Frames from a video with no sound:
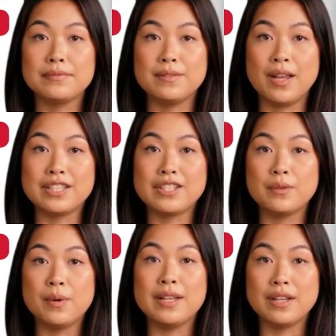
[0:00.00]

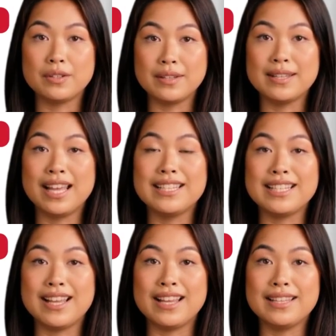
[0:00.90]
Question
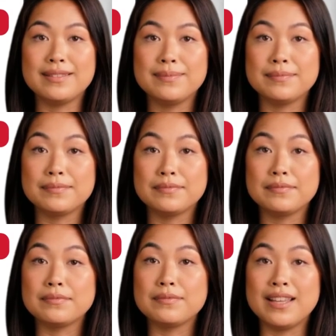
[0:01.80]
199.
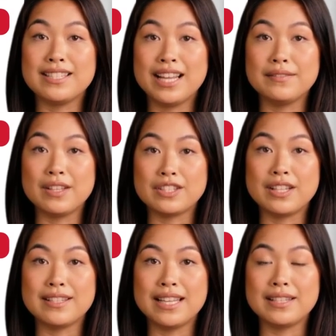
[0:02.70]
A
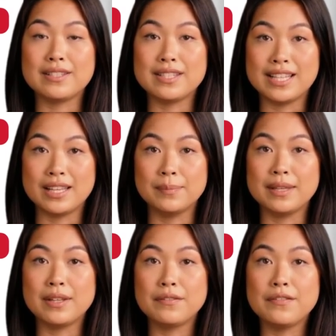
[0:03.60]
technician needs to set up a
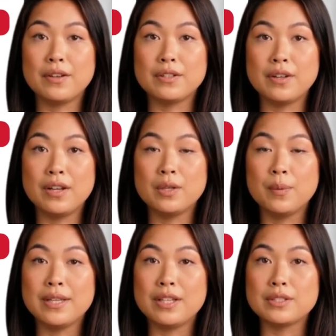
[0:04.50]
new folder on a
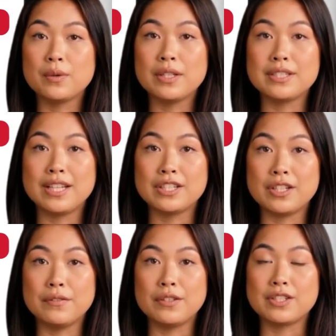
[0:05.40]
Windows
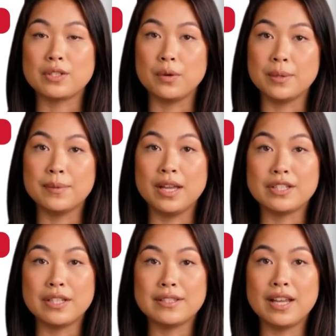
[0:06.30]
workstation for storing
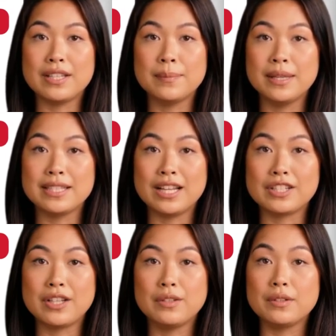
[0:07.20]
project
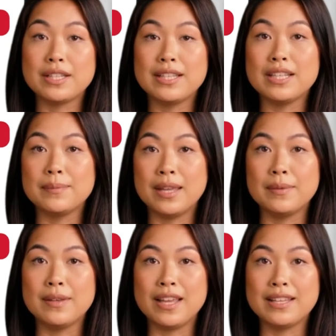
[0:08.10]
documentation using the
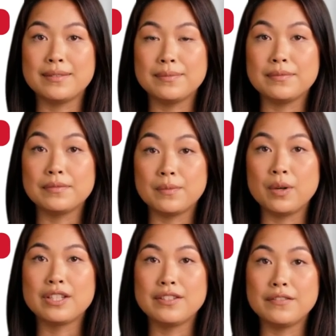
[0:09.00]
command line.
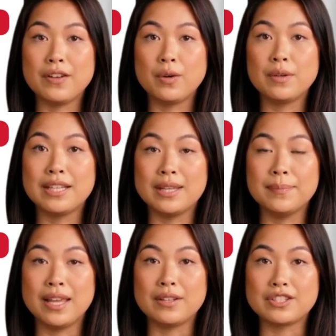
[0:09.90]
Which of the following
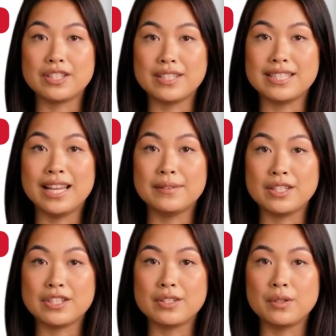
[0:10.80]
commands should the
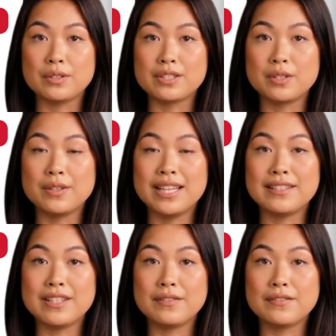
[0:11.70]
technician use to create the new